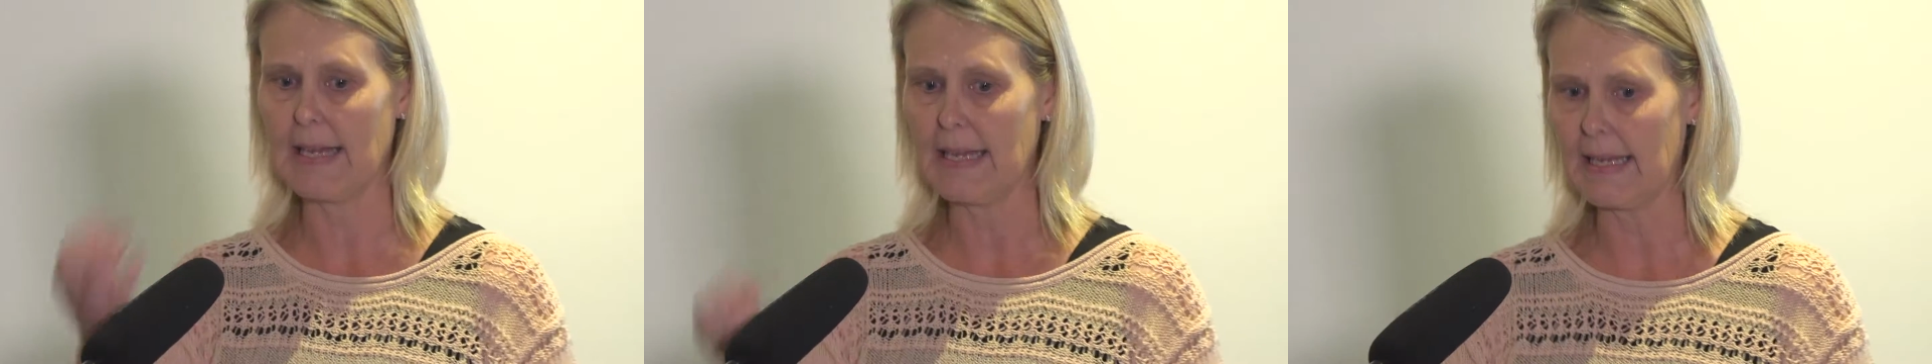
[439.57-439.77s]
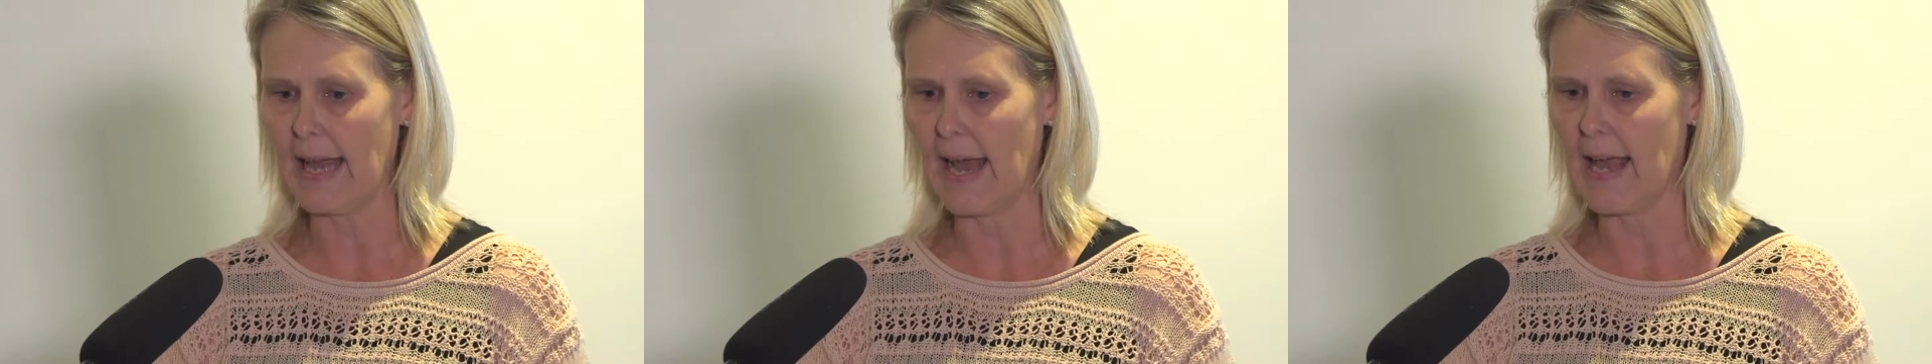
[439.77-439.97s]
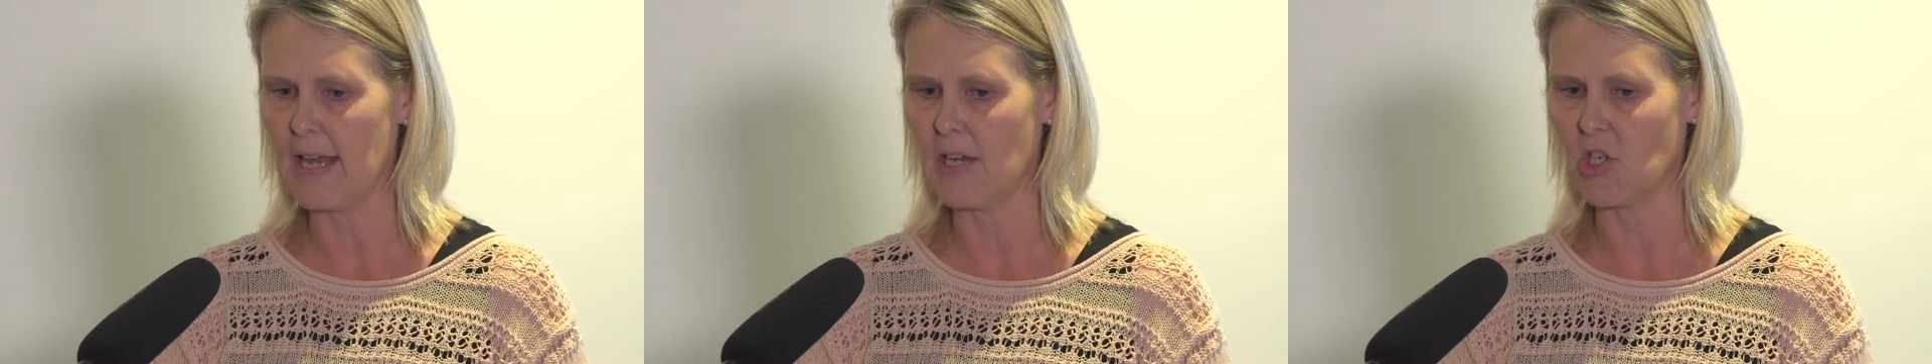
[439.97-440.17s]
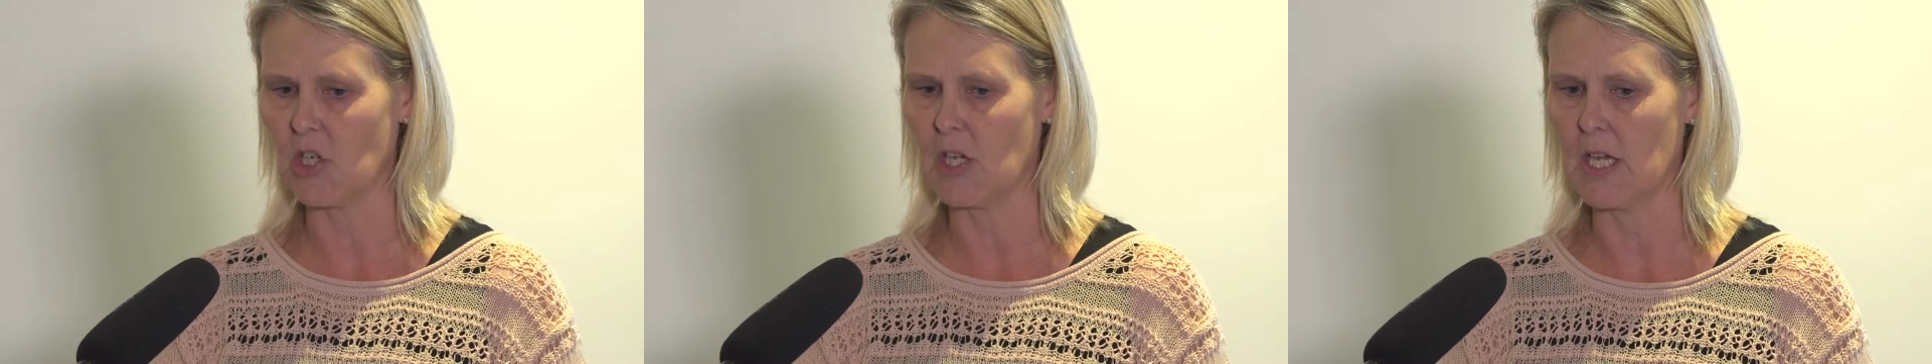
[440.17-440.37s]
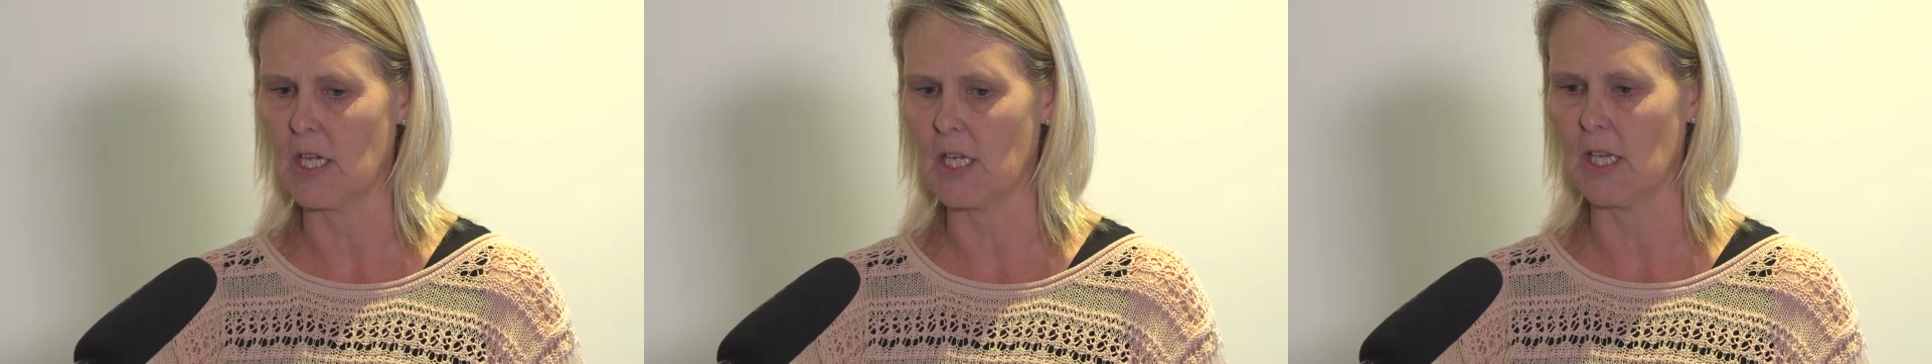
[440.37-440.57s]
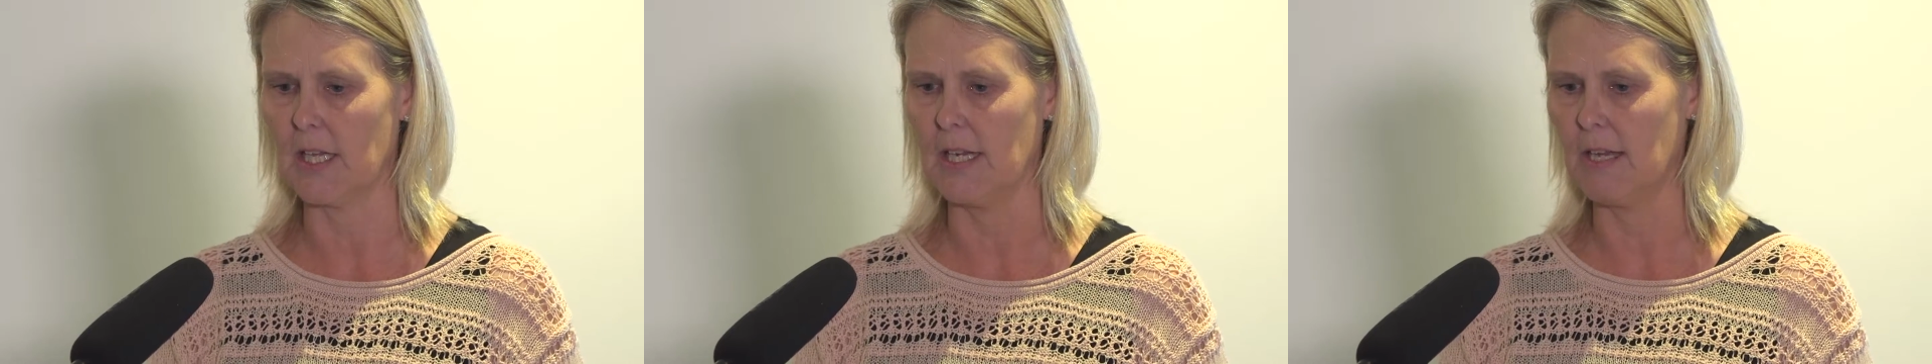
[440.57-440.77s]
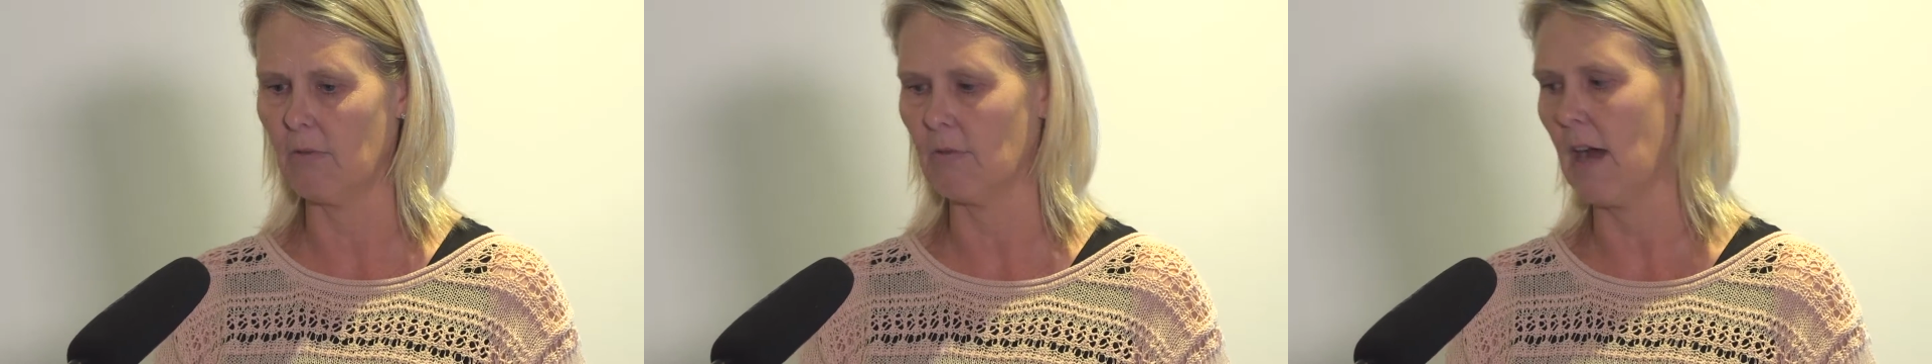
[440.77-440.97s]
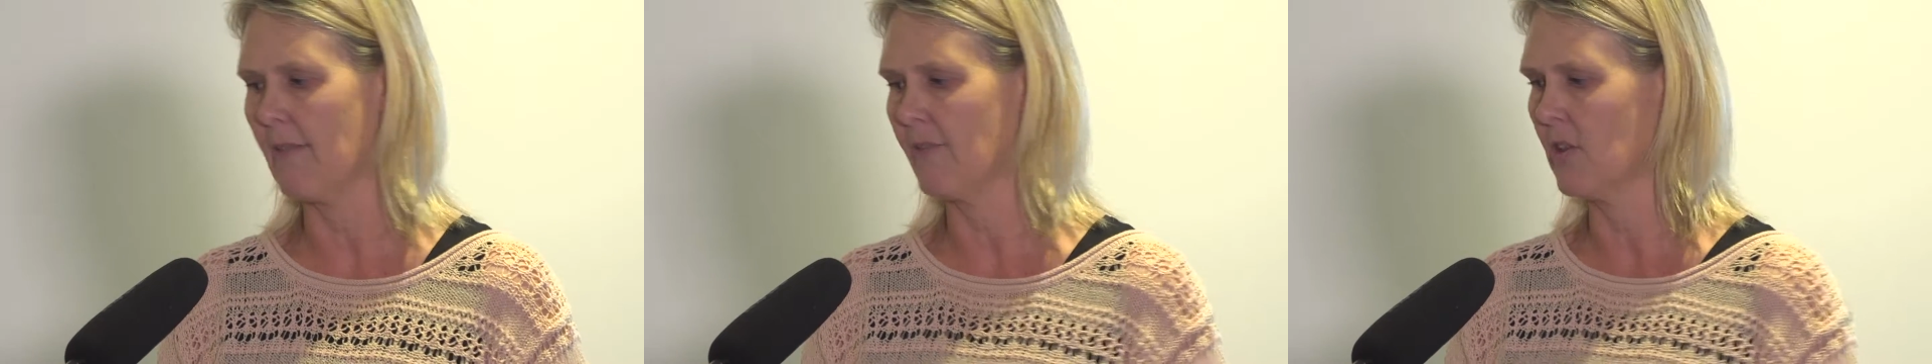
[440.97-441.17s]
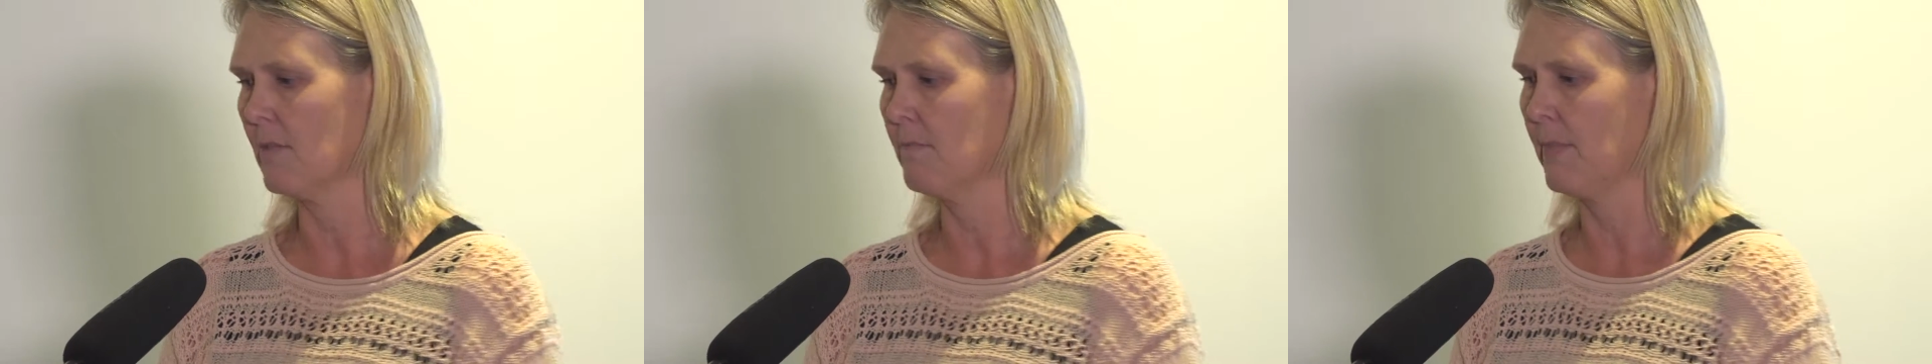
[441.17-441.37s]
engaging in clinic rather than